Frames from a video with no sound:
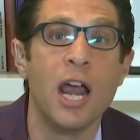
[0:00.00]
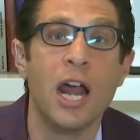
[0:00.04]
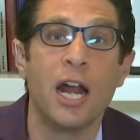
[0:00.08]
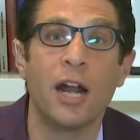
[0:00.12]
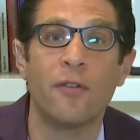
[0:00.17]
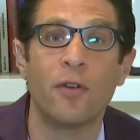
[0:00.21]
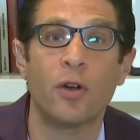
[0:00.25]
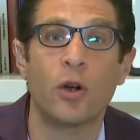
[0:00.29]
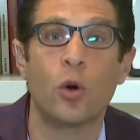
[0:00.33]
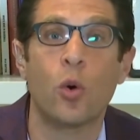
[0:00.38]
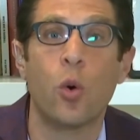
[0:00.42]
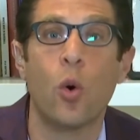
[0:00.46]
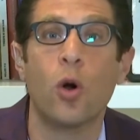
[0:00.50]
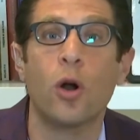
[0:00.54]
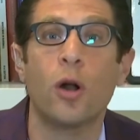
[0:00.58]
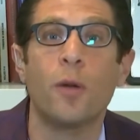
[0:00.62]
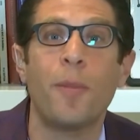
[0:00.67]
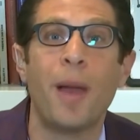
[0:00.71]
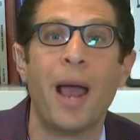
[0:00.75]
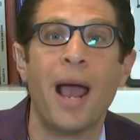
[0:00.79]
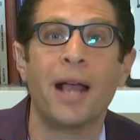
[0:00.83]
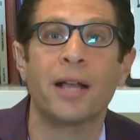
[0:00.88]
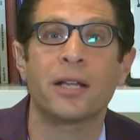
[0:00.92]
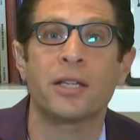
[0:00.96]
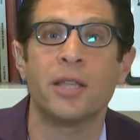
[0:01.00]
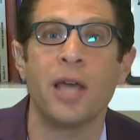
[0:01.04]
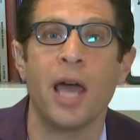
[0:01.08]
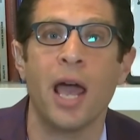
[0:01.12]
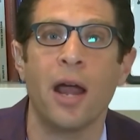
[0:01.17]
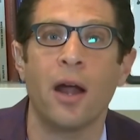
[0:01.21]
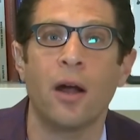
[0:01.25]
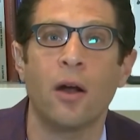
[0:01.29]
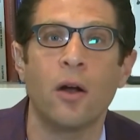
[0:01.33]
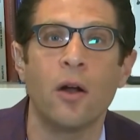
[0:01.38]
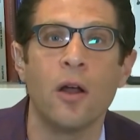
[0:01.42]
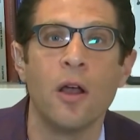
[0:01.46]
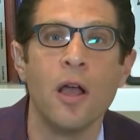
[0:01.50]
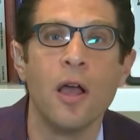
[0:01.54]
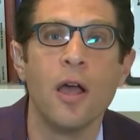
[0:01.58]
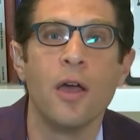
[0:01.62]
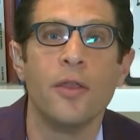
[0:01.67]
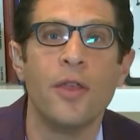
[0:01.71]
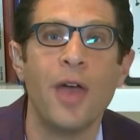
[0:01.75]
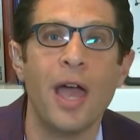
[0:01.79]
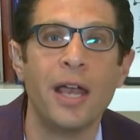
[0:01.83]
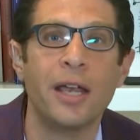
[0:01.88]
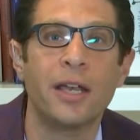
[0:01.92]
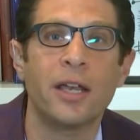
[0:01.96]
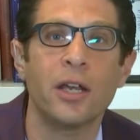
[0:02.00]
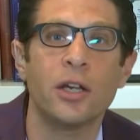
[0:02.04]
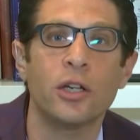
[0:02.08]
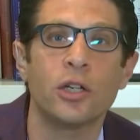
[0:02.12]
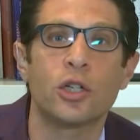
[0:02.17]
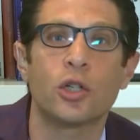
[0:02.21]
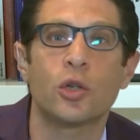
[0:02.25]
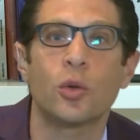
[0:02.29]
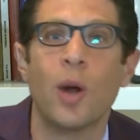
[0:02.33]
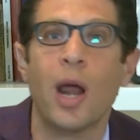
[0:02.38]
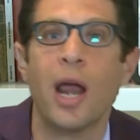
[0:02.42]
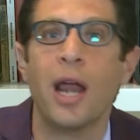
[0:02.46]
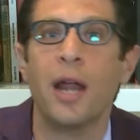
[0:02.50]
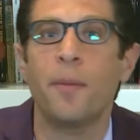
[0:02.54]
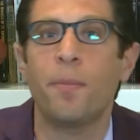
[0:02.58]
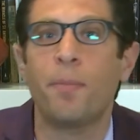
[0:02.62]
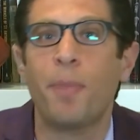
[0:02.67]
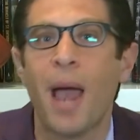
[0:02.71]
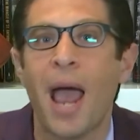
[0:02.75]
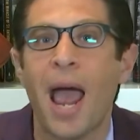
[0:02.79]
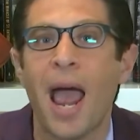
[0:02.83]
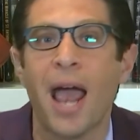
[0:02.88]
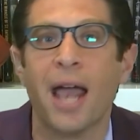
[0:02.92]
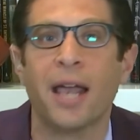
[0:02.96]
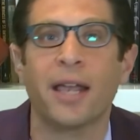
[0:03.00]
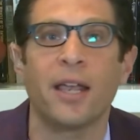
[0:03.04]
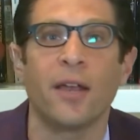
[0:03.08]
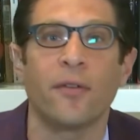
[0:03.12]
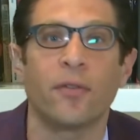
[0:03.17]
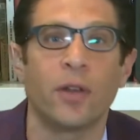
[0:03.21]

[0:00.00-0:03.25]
And if a quarterback's there, they can trade back.